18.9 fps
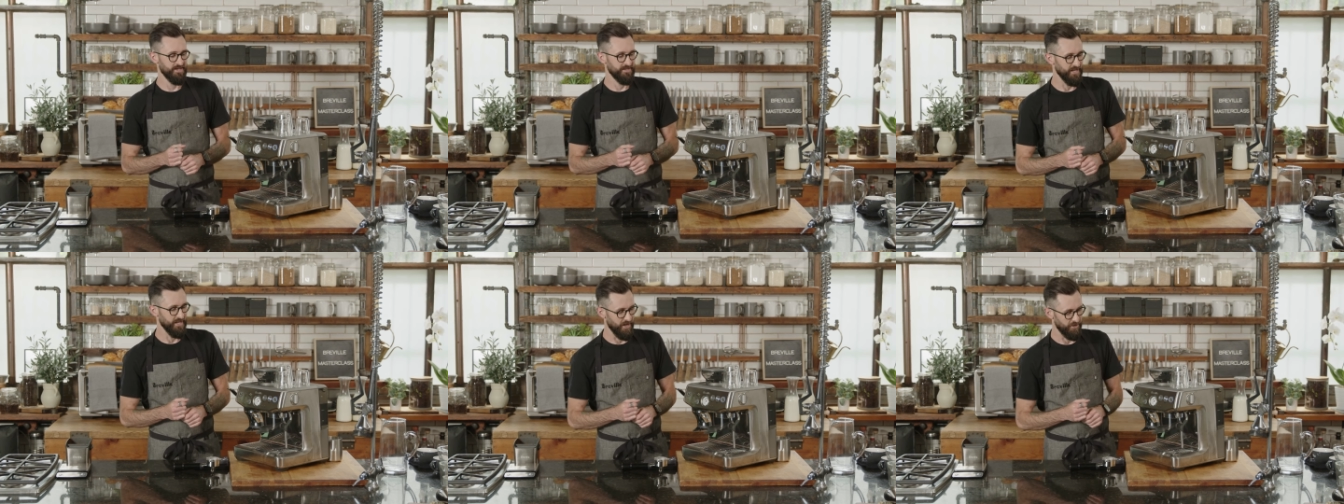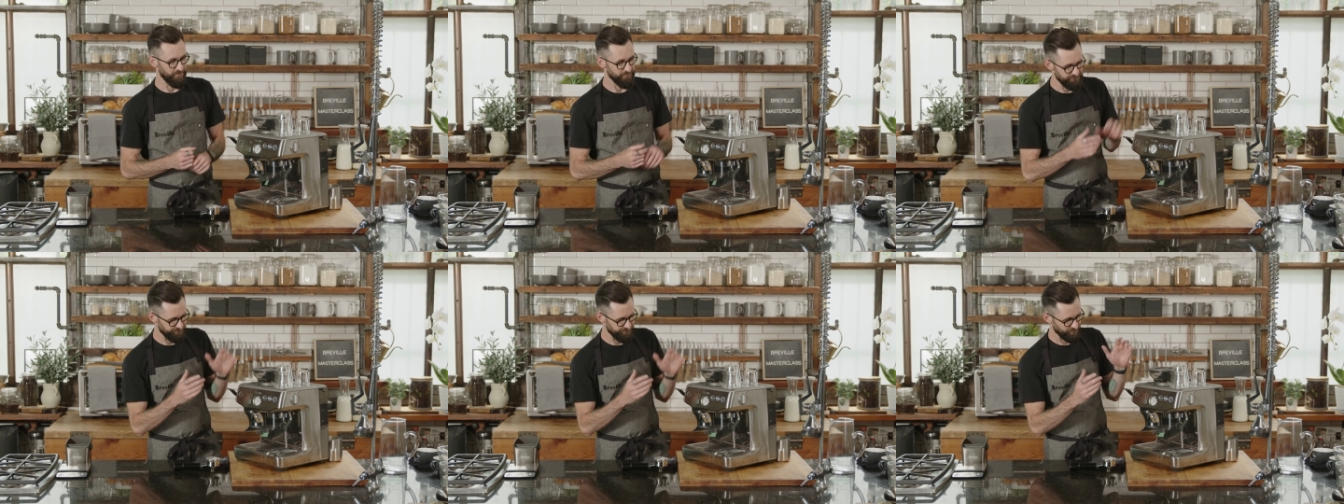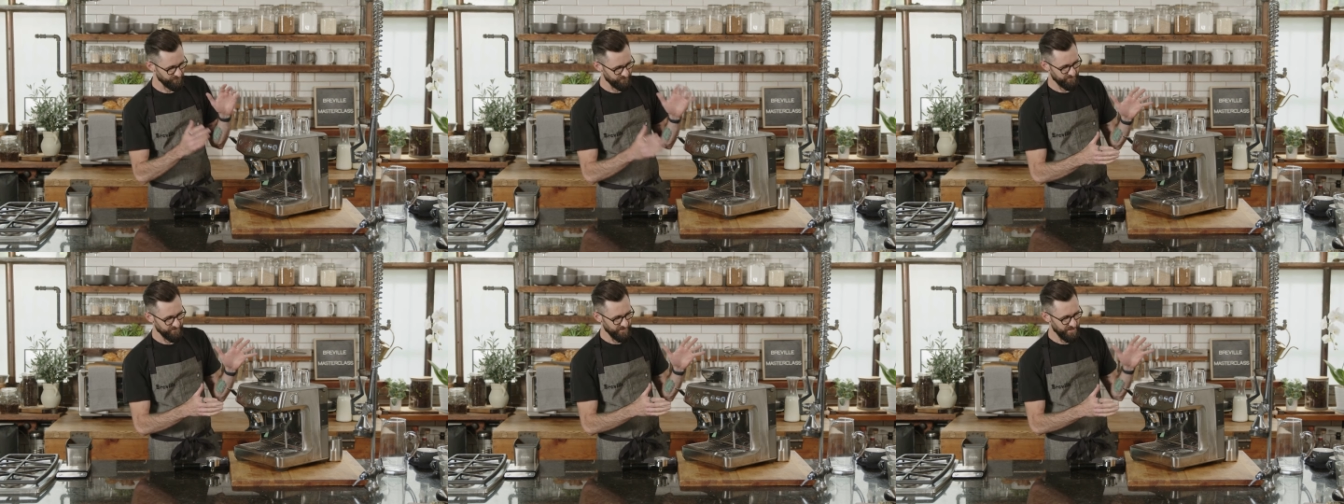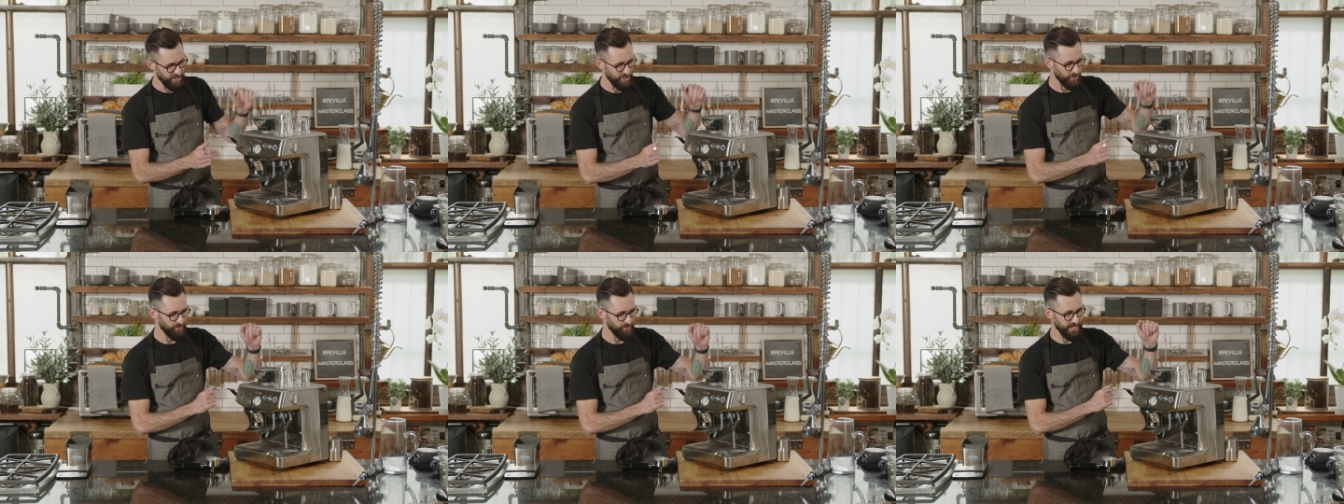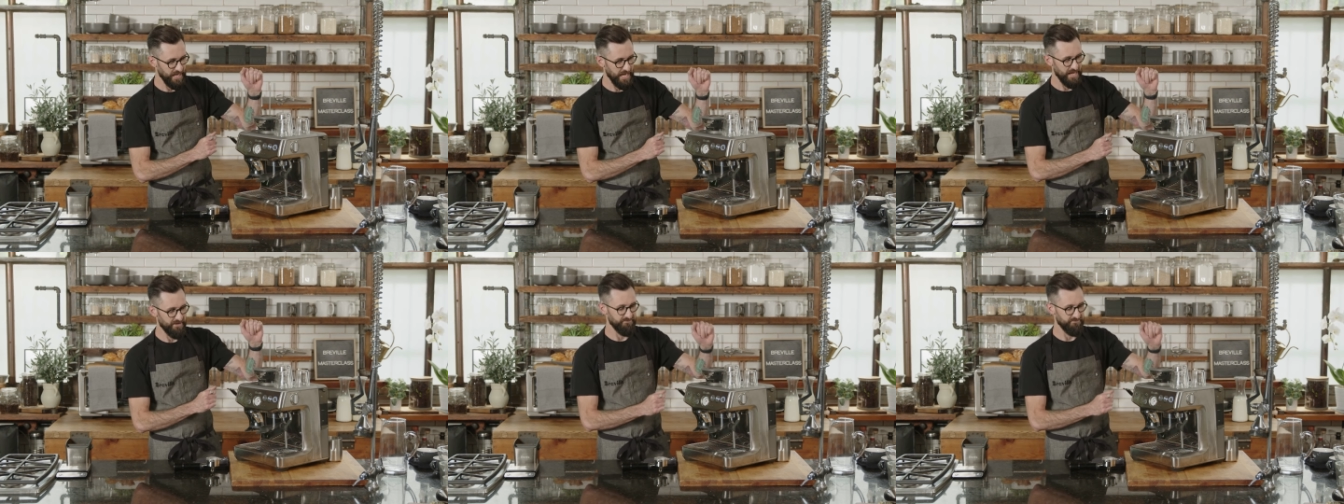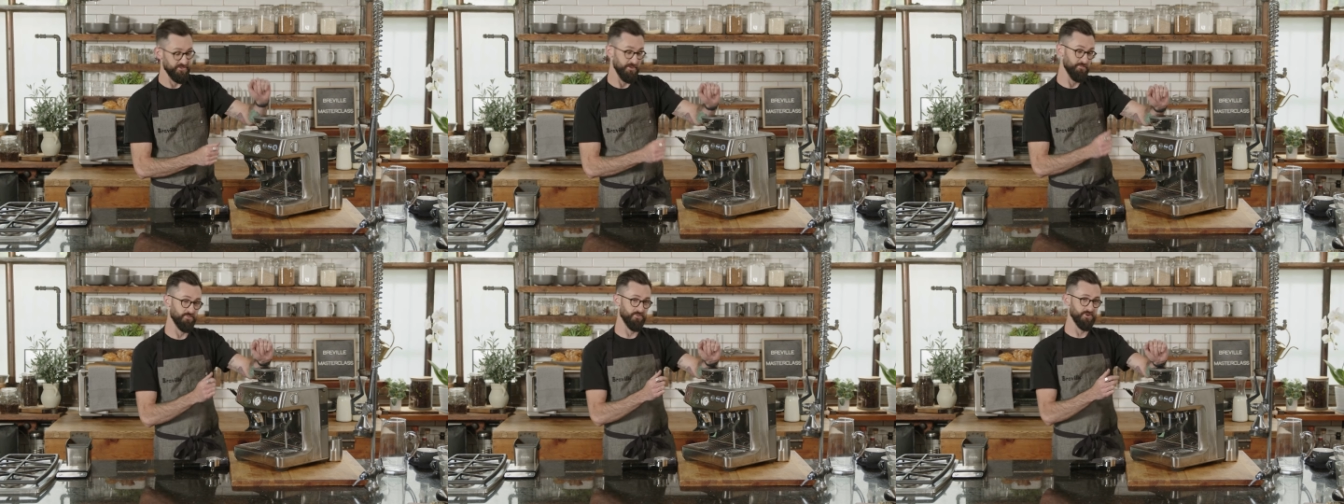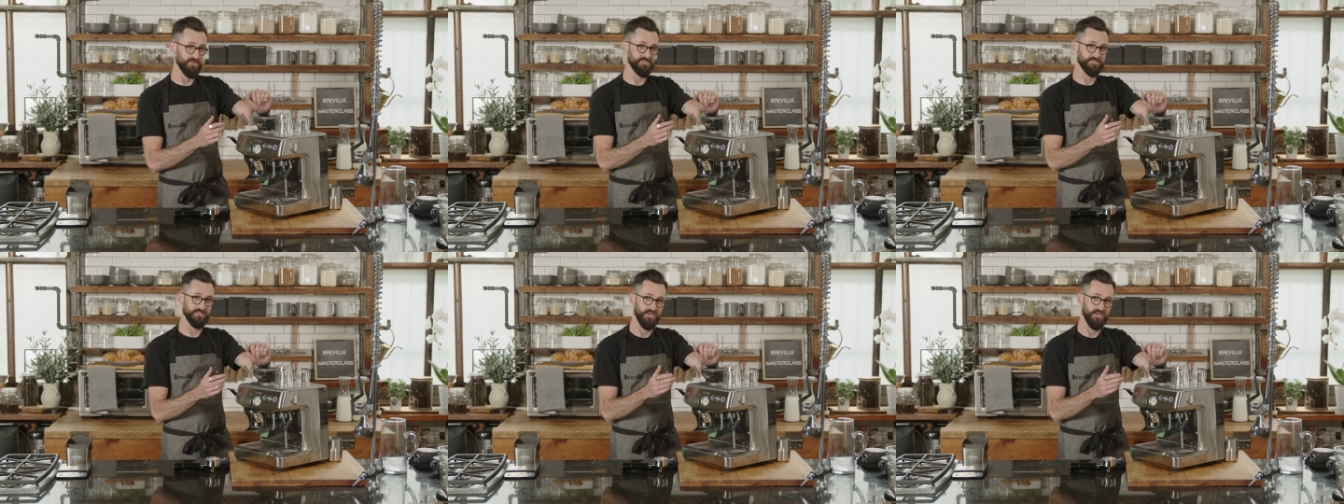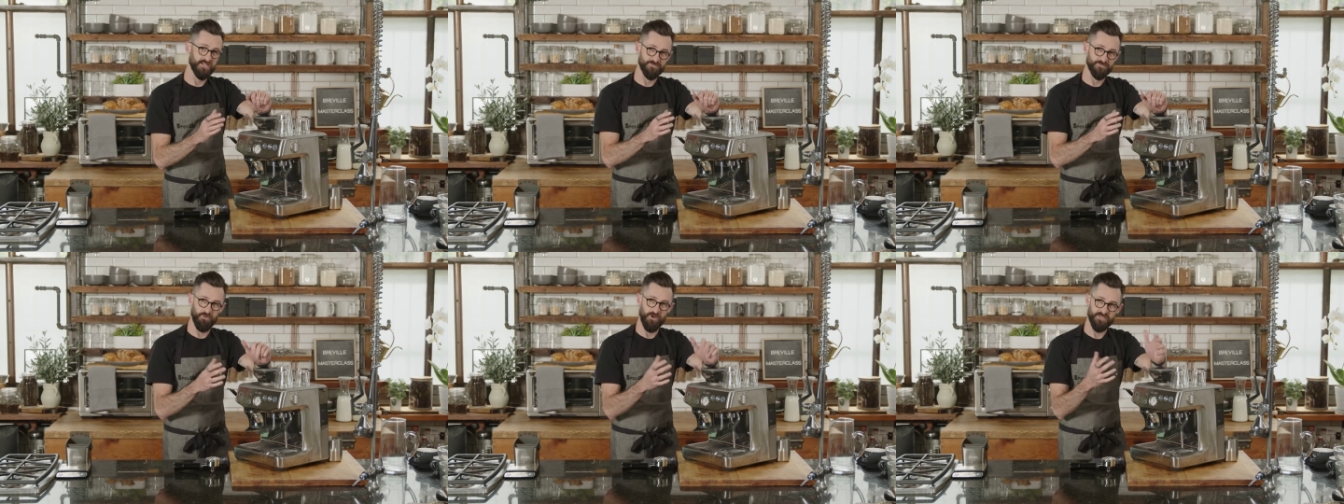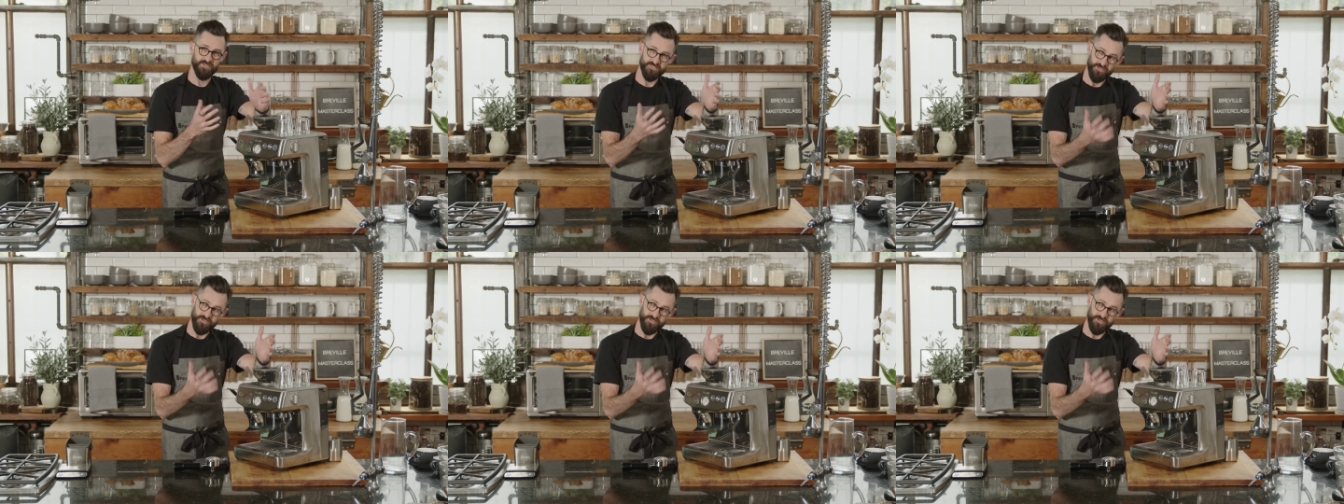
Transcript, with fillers: Now, here we have the Barista Express